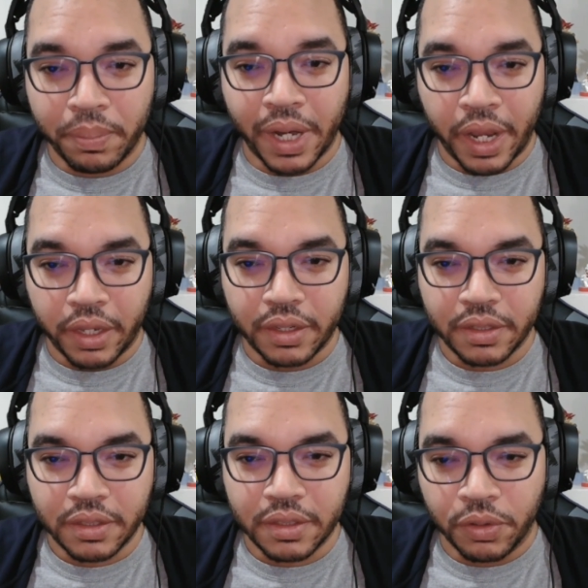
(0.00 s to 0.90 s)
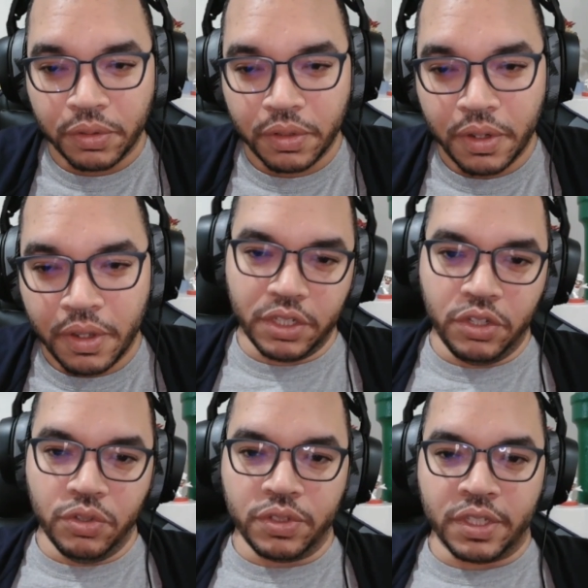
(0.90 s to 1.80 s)
point blank. So, the
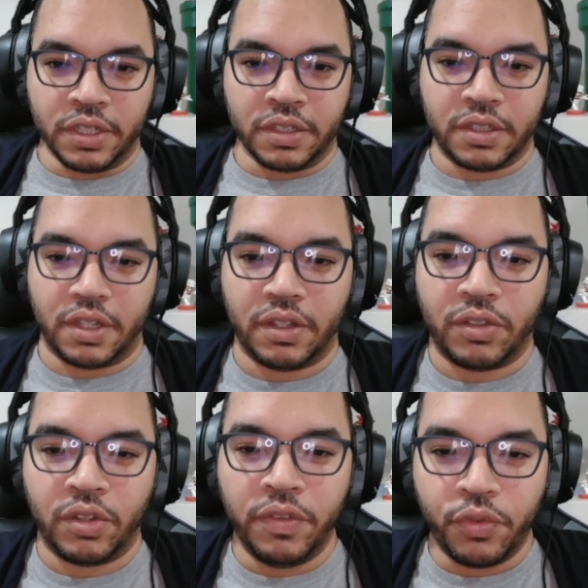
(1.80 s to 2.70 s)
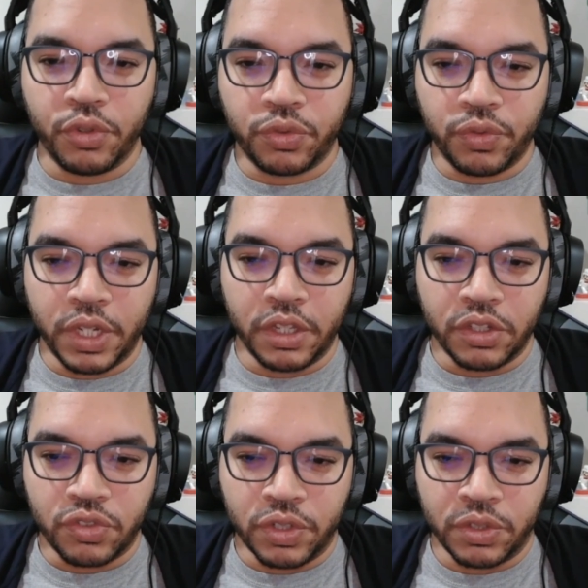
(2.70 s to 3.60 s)
recent news is 343
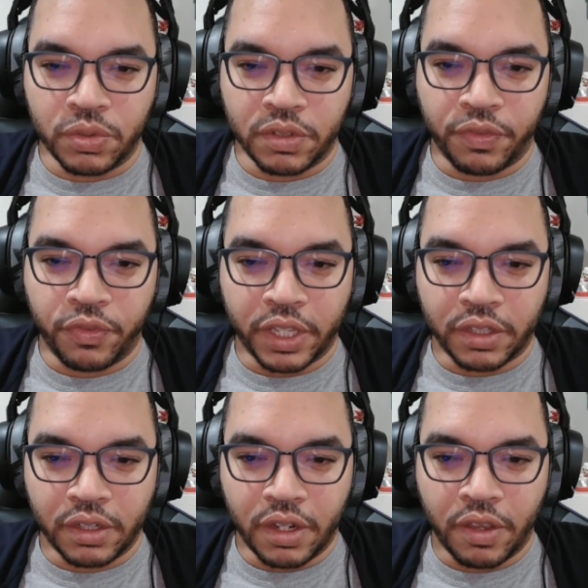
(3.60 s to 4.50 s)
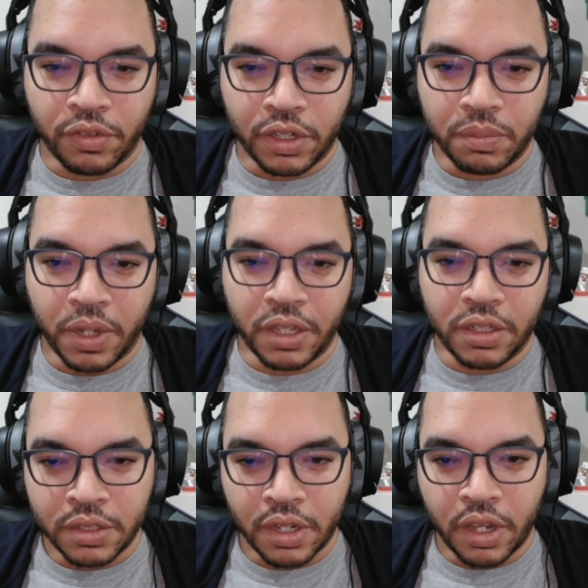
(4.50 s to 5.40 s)
Industries was affected heavily
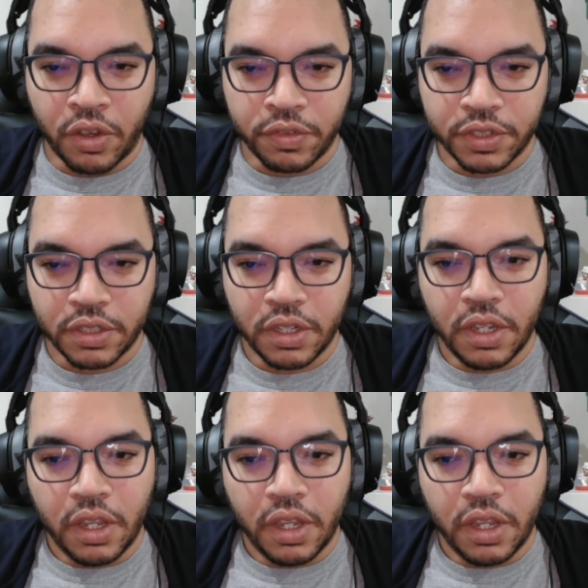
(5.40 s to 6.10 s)
by these layoffs,